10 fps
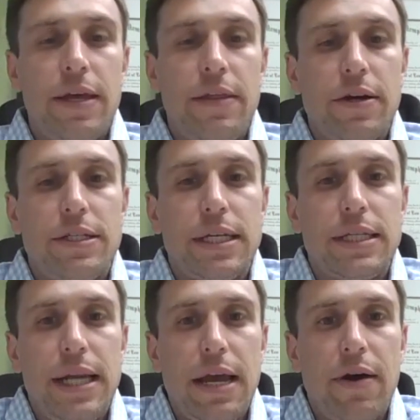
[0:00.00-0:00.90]
in their
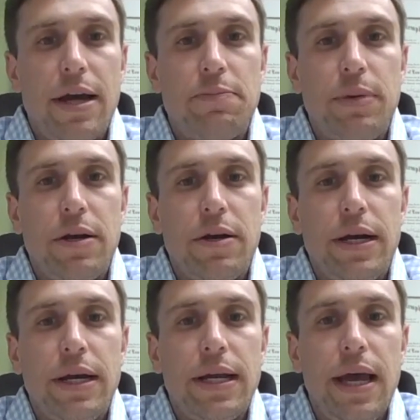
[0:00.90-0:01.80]
60-day grace
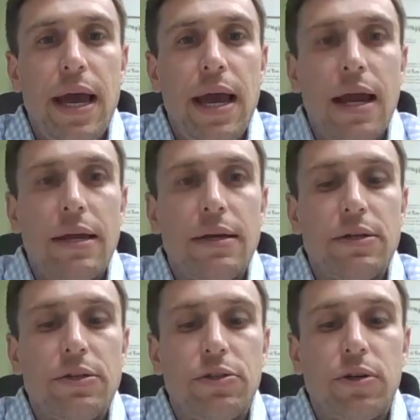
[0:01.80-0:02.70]
period and
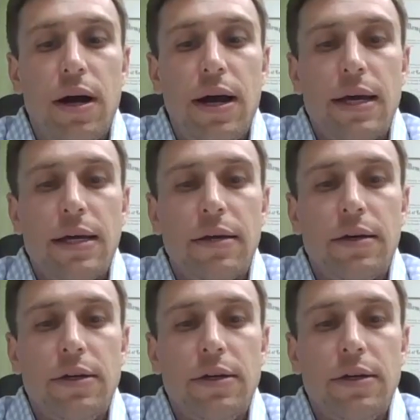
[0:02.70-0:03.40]
trying,